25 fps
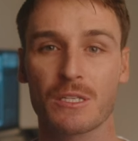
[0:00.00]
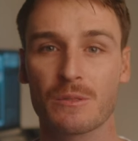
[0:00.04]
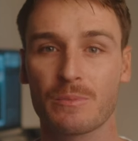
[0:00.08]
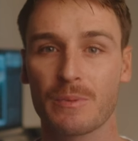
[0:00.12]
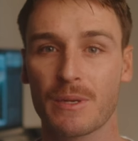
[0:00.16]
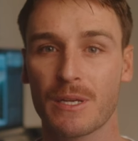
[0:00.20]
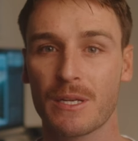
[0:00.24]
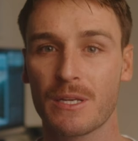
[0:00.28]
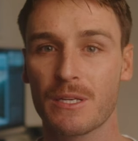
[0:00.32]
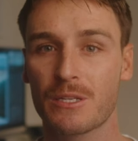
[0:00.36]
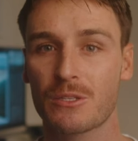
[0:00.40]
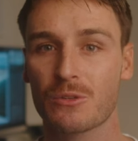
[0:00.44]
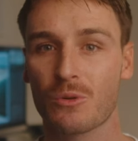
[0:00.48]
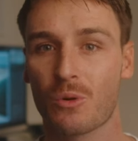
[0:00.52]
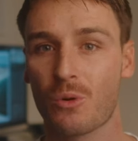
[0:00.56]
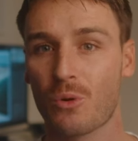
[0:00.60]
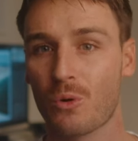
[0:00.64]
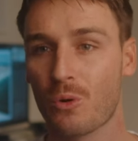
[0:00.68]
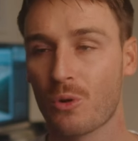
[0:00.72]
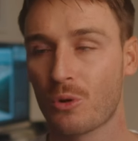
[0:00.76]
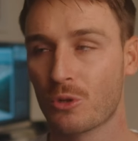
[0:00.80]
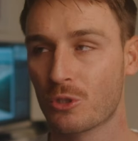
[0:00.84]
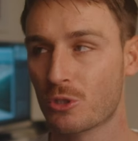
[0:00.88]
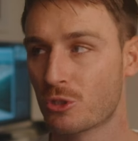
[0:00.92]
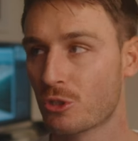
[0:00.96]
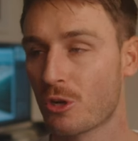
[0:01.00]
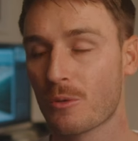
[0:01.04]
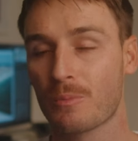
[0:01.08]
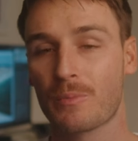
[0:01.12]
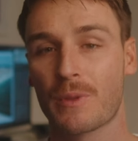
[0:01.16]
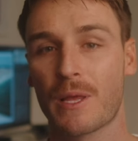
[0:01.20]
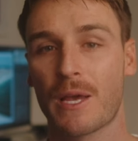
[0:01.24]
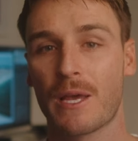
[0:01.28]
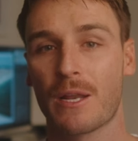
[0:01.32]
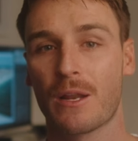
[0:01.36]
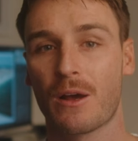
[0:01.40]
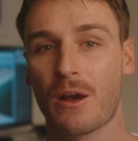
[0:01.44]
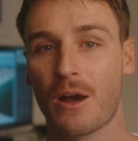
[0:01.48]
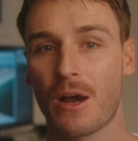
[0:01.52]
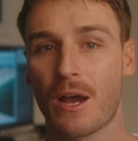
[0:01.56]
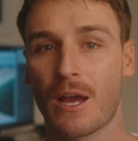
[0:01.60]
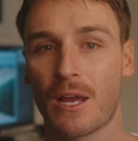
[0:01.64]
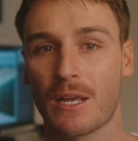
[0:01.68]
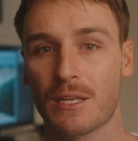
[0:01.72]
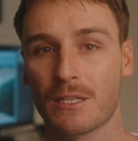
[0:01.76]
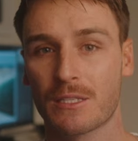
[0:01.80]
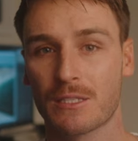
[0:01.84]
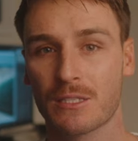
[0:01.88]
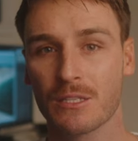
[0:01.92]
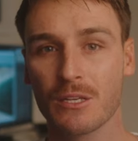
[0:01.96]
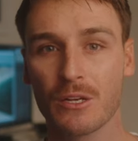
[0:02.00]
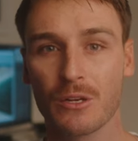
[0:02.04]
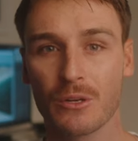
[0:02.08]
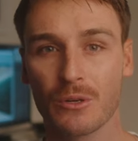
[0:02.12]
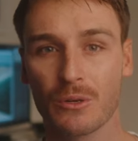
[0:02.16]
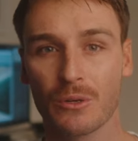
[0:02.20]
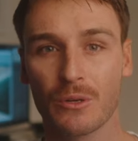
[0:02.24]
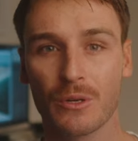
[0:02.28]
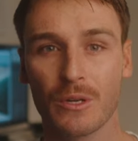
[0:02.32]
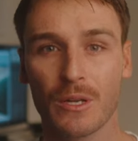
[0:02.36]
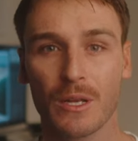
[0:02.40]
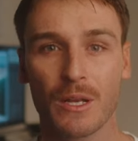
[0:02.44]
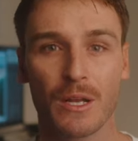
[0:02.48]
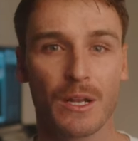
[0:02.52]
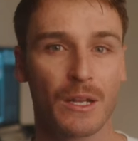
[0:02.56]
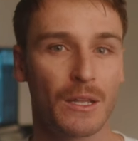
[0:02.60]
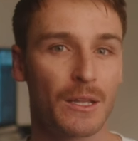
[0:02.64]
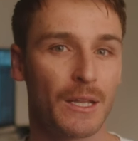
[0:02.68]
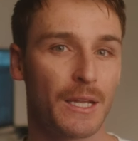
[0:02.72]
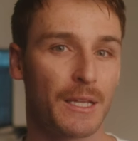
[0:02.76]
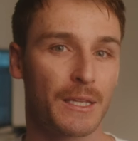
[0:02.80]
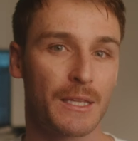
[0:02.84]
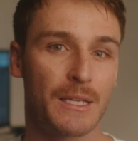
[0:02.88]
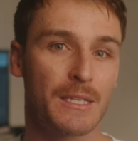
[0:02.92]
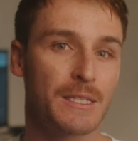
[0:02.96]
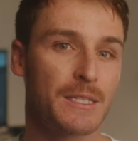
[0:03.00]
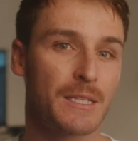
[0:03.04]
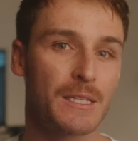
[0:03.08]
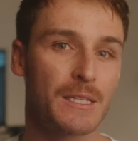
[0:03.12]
speeds or drop that ISO. Like these